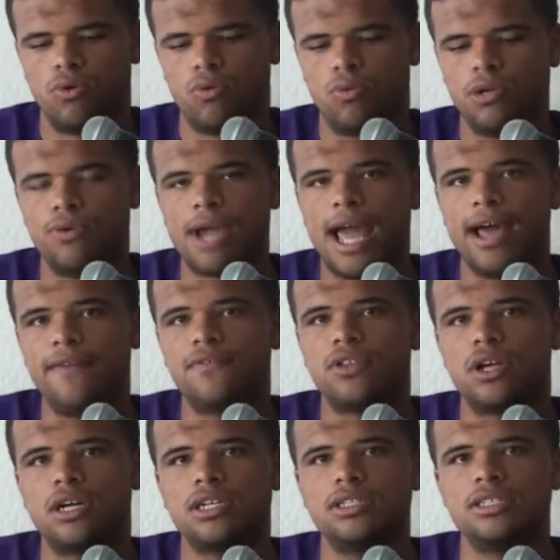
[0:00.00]
When you have
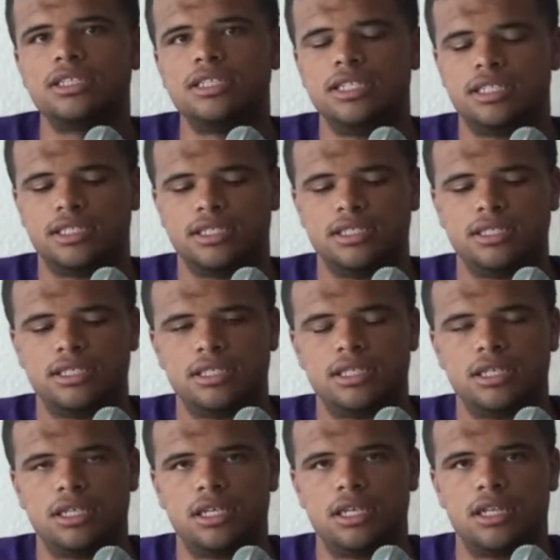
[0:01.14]
longer seasons
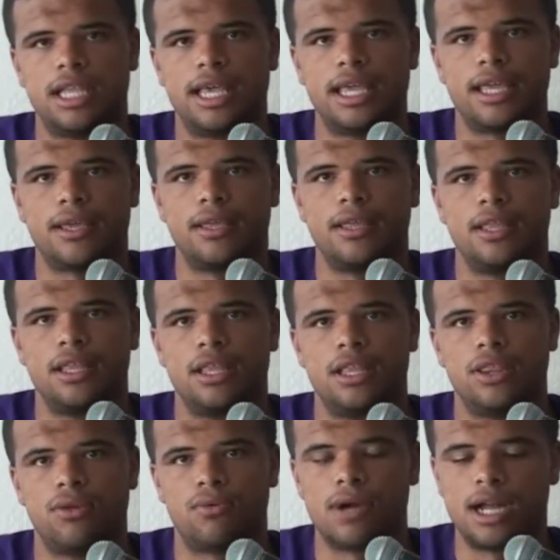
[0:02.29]
like
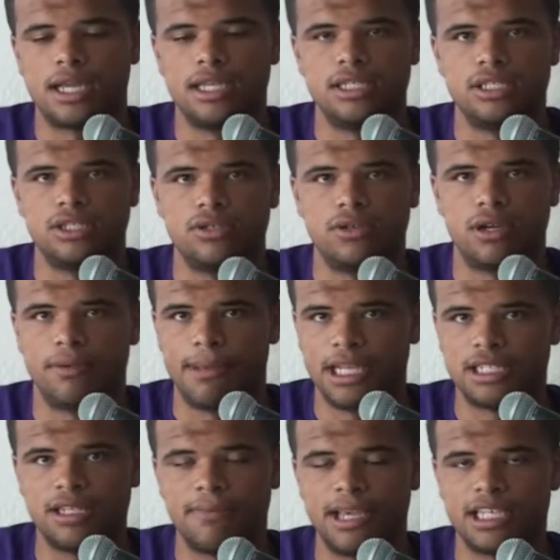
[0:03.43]
the Rockies do, and
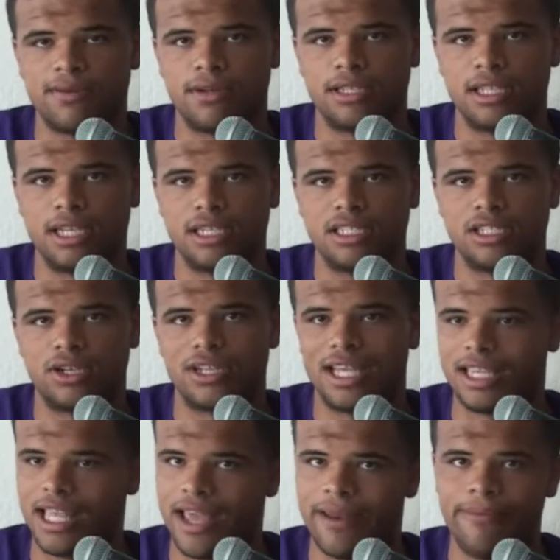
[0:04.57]
Major League Baseball does, or like
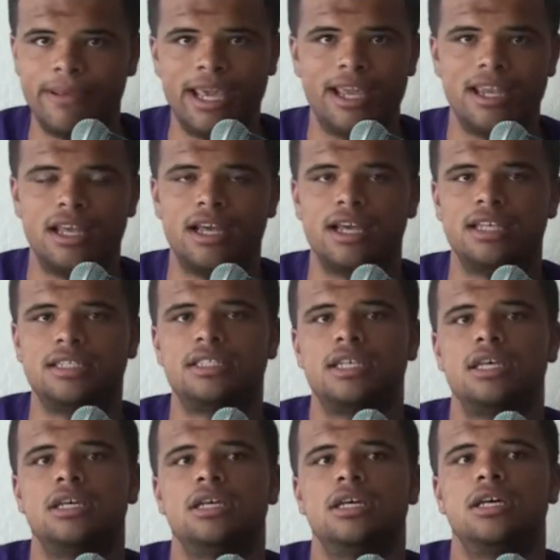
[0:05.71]
the NBA does,
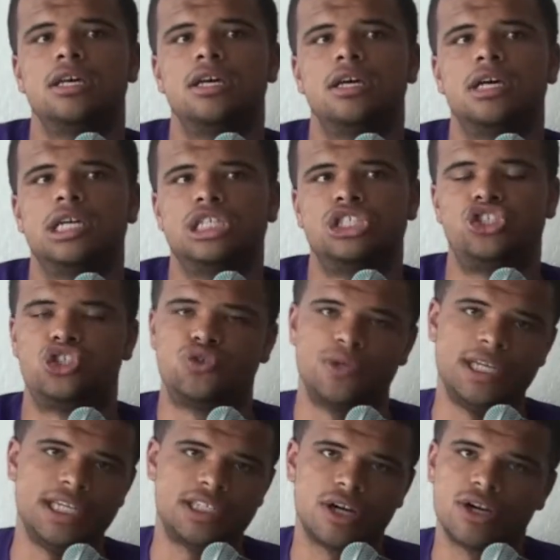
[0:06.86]

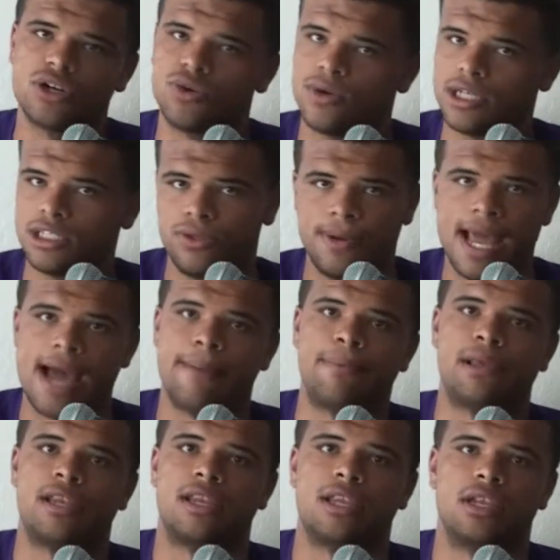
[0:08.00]
streaks are going to
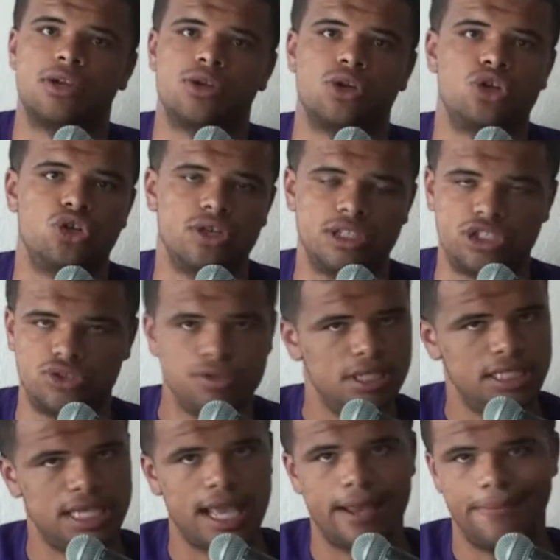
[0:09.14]
happen. Good
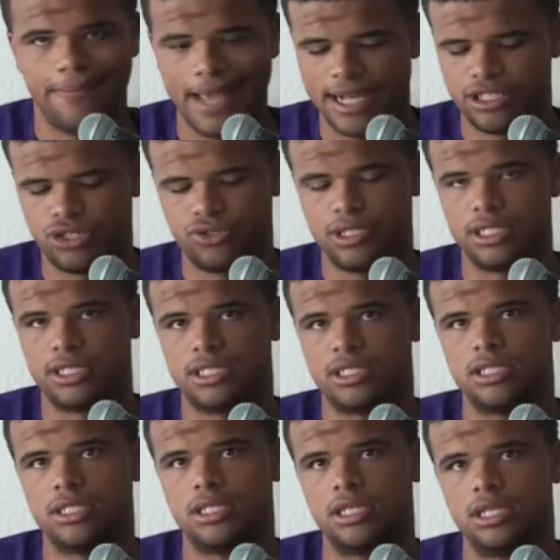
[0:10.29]
streaks and bad
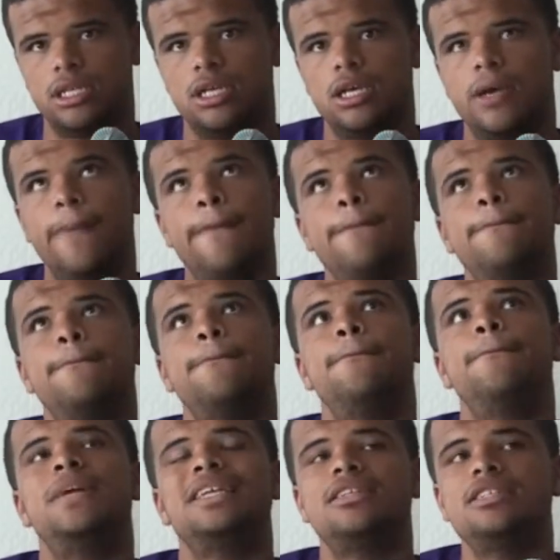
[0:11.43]
streaks.
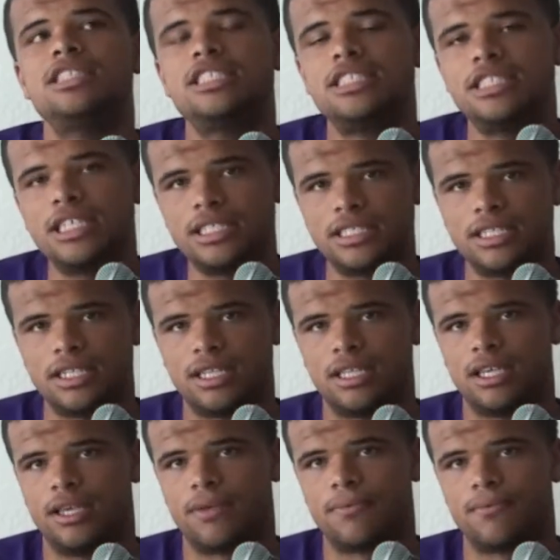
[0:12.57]
But
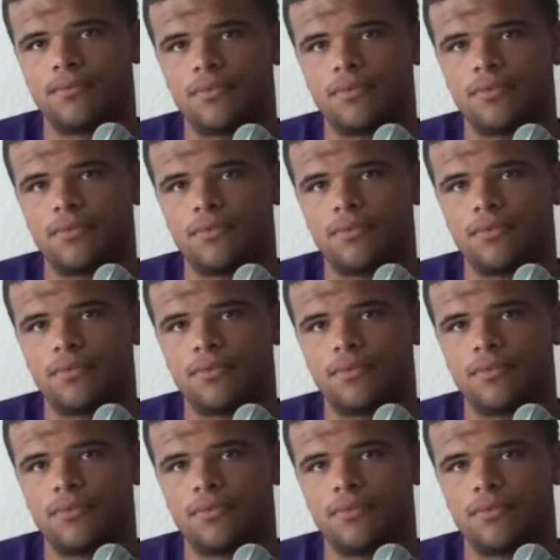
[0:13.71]
consistently,